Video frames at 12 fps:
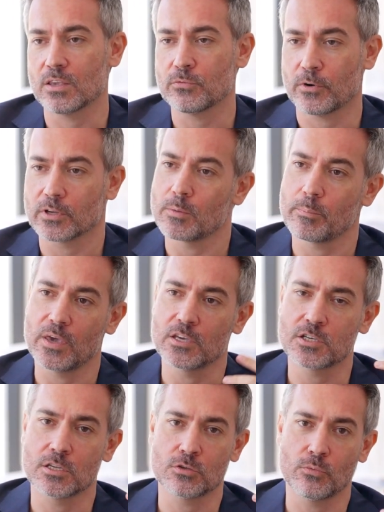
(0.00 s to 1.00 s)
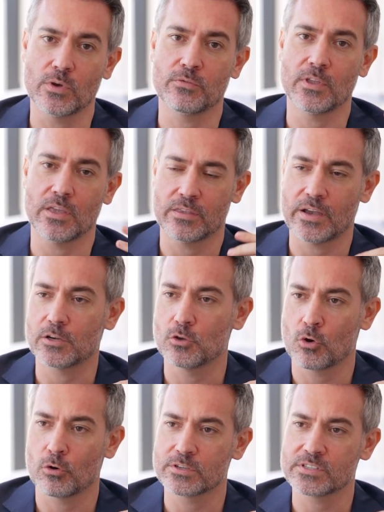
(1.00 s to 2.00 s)
for the patients with the internal
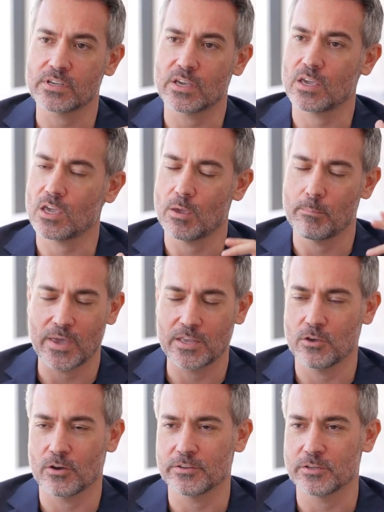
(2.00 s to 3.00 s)
corset and many other